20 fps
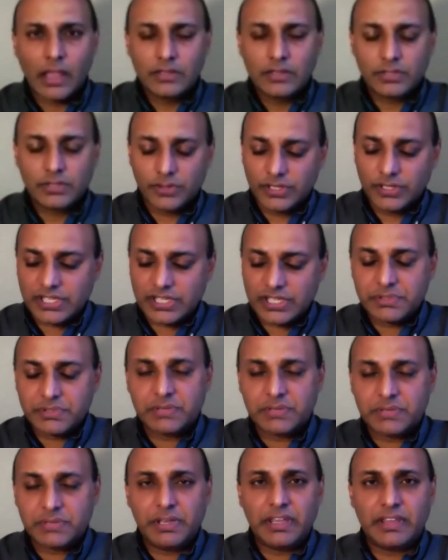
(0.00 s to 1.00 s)
So this seems
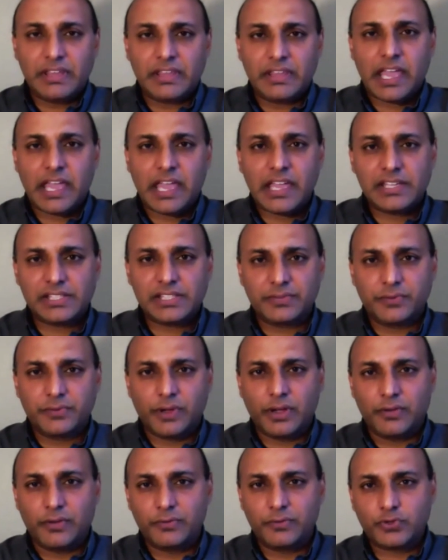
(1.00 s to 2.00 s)
to be the case
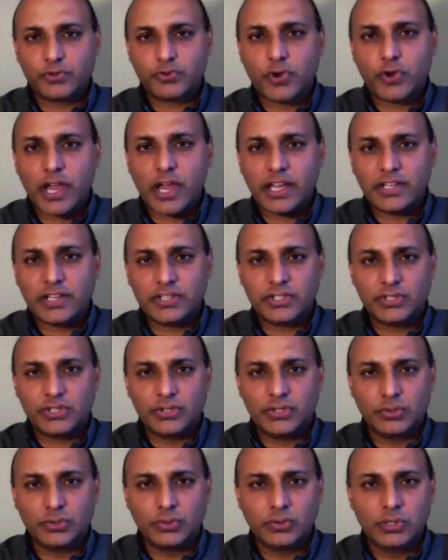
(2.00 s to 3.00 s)
of trying
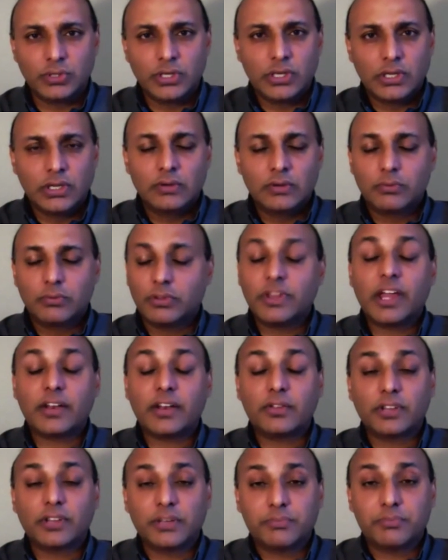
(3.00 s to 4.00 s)
to, well,
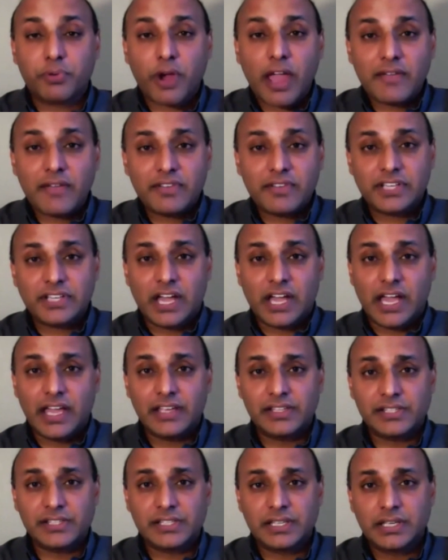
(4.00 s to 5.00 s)
not only
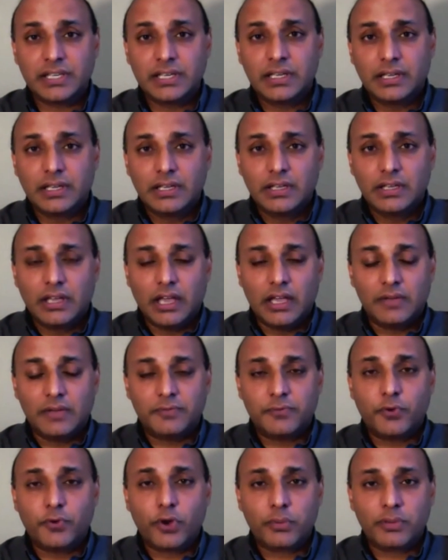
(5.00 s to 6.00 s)
privatize
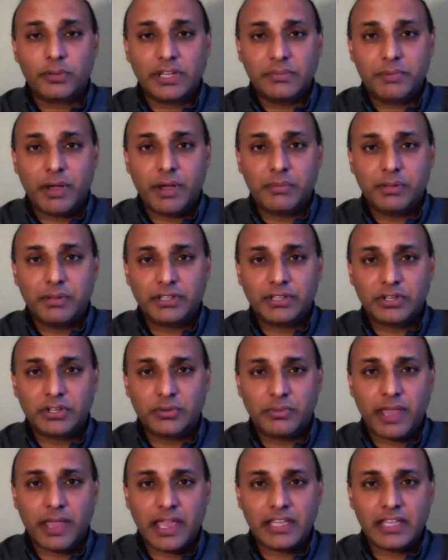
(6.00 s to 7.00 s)
formerly public
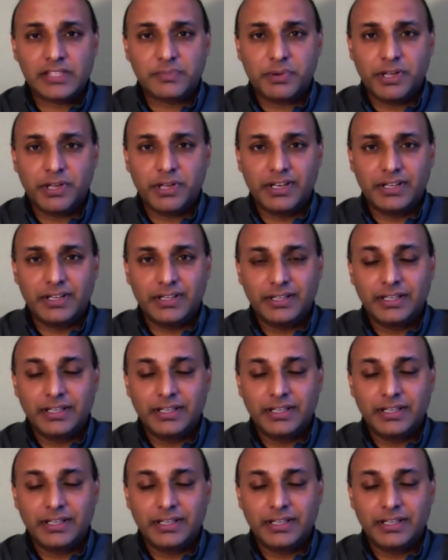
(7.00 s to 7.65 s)
domains, but